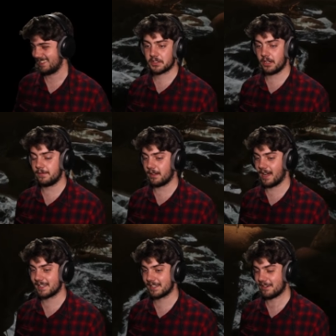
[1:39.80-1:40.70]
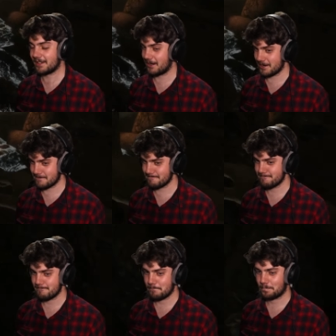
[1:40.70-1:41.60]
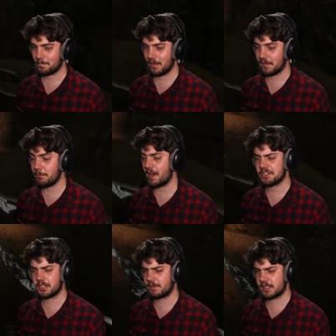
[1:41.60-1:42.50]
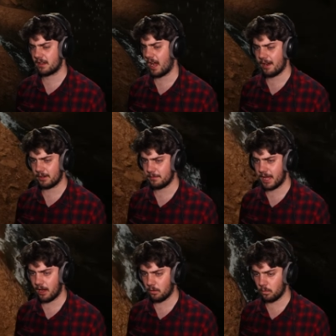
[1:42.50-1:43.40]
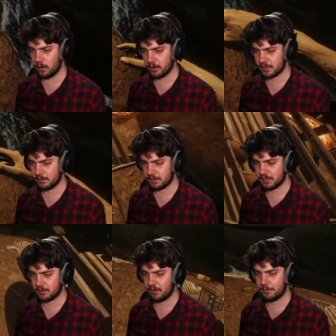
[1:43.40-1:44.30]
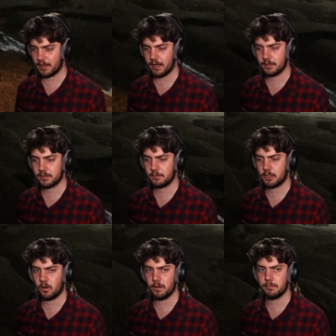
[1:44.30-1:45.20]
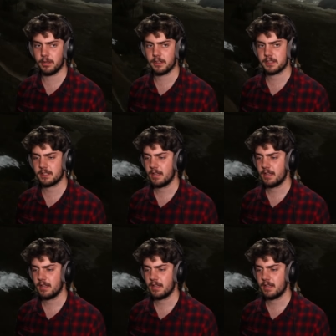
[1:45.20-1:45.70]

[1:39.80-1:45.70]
so if you guys don't know, the magic of Skyrim, how it works, I'm going to just grab that coin purse.